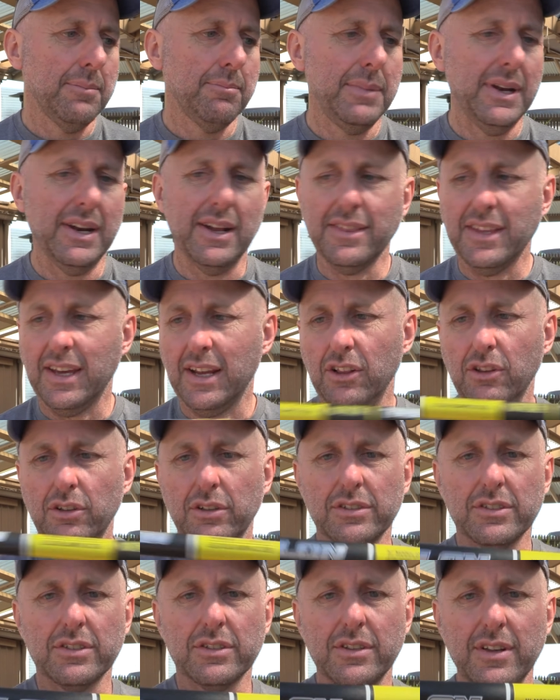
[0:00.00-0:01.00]
But I think it
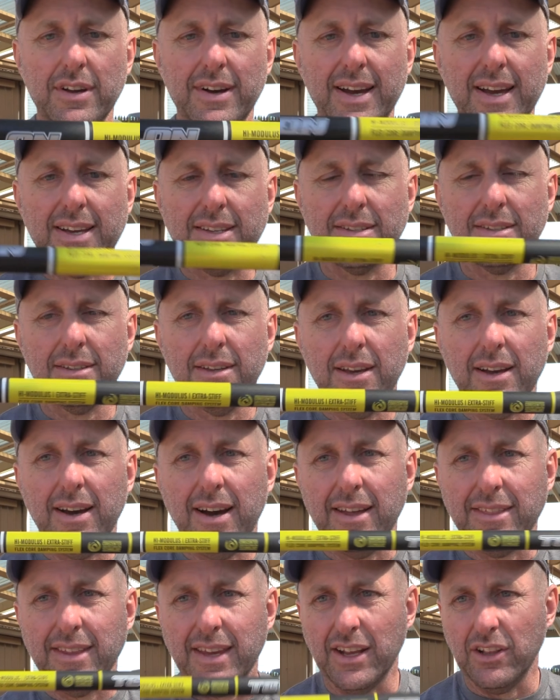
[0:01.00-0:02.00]
looks nice.
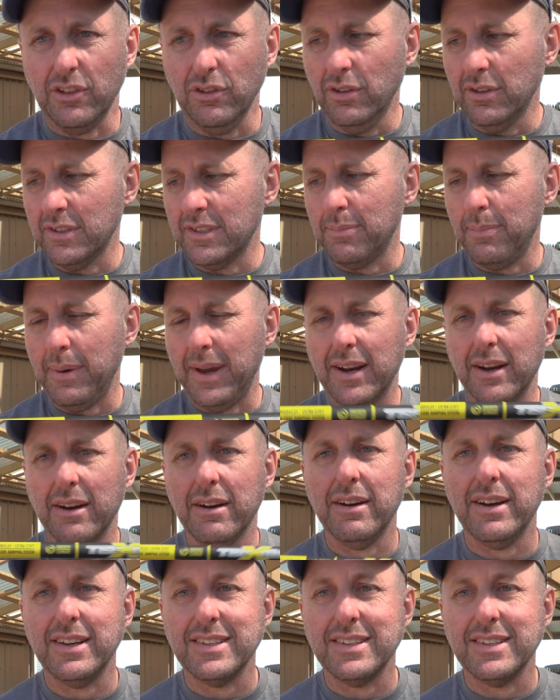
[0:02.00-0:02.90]
I think it looks better.